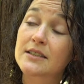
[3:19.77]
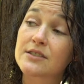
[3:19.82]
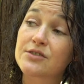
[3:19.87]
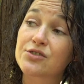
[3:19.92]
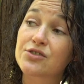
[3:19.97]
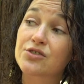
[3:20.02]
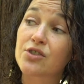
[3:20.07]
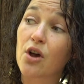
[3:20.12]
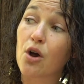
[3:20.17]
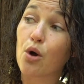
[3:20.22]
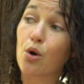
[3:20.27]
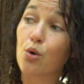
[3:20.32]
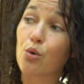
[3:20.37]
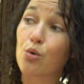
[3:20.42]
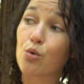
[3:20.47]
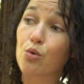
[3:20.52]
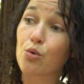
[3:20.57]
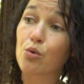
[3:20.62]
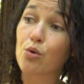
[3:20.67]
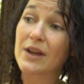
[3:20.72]

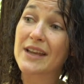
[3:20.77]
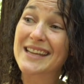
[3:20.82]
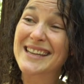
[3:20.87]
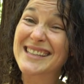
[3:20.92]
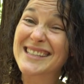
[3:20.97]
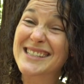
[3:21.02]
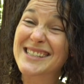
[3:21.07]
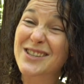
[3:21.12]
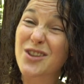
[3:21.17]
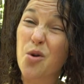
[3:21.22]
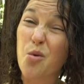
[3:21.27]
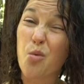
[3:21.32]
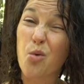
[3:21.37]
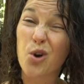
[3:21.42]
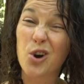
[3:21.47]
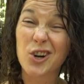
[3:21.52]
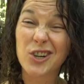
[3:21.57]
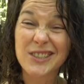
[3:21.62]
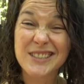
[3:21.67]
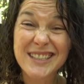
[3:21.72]
So, is the
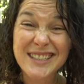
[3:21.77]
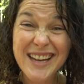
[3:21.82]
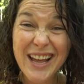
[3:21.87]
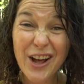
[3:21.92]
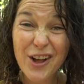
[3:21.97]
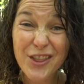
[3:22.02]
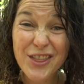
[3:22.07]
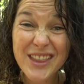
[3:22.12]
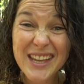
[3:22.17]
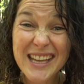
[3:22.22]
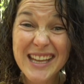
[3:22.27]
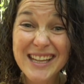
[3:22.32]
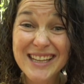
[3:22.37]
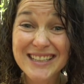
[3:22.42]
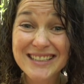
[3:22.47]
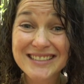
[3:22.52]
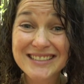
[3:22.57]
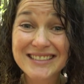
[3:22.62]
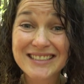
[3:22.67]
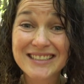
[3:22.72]
world unhealthy?
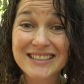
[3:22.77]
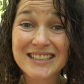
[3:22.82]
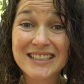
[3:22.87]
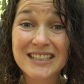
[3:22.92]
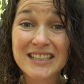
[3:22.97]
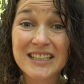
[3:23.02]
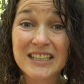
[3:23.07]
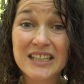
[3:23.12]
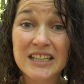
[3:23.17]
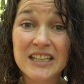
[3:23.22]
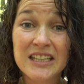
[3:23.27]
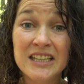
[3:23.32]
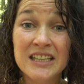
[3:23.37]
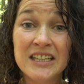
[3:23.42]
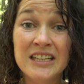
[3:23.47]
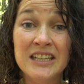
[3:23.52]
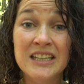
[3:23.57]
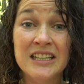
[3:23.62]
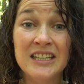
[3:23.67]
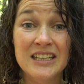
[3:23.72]

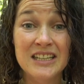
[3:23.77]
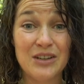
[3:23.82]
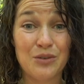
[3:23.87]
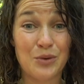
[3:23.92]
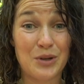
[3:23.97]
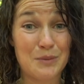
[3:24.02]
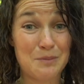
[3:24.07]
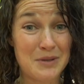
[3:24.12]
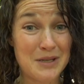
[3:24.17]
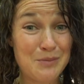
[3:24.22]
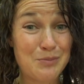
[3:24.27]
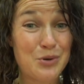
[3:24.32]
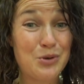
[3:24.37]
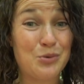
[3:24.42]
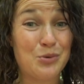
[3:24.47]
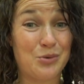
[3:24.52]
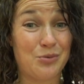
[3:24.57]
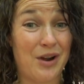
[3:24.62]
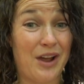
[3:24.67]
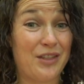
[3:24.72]
When people
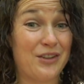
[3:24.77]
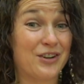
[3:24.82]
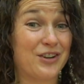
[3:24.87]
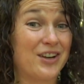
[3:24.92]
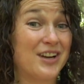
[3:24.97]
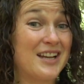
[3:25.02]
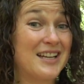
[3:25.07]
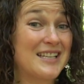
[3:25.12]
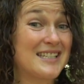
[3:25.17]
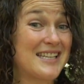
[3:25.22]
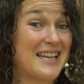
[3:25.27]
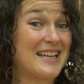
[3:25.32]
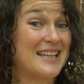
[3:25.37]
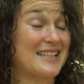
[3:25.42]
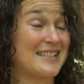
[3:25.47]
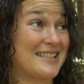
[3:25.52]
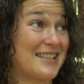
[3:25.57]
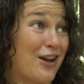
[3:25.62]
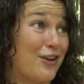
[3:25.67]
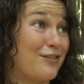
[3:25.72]
would rather take a
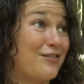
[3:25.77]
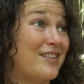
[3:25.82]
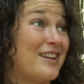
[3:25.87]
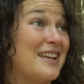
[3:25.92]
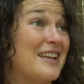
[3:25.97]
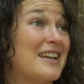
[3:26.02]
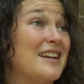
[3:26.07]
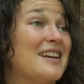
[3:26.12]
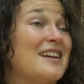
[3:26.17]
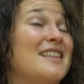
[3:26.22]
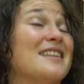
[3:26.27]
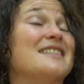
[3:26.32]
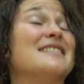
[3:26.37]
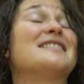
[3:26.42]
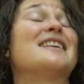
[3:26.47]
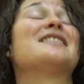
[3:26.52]
selfie than